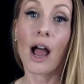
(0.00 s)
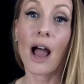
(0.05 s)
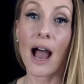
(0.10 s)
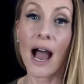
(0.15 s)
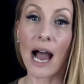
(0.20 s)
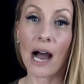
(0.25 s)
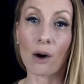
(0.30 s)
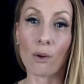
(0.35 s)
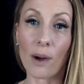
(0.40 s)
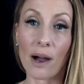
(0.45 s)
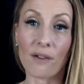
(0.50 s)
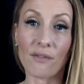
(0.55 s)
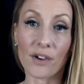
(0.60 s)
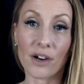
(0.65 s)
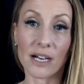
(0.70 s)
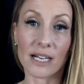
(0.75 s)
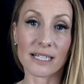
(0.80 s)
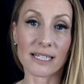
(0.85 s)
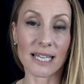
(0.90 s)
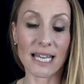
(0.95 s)
However,
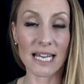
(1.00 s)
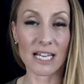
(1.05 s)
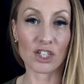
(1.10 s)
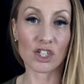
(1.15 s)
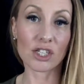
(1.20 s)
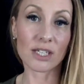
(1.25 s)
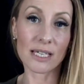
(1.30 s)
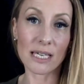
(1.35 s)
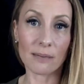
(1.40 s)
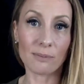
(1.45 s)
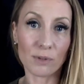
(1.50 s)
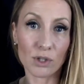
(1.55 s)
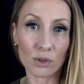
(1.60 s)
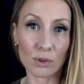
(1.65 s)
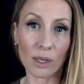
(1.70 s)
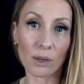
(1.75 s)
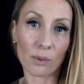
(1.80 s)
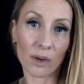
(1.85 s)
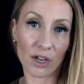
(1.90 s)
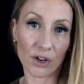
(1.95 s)
it's like just keep
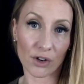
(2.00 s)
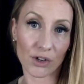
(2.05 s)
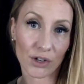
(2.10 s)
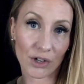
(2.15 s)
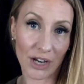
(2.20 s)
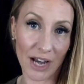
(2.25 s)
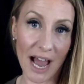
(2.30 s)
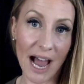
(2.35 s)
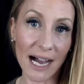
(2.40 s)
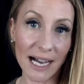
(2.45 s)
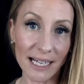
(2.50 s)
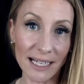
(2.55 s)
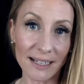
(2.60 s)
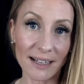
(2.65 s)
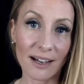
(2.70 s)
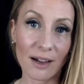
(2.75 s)
doing what you're good at,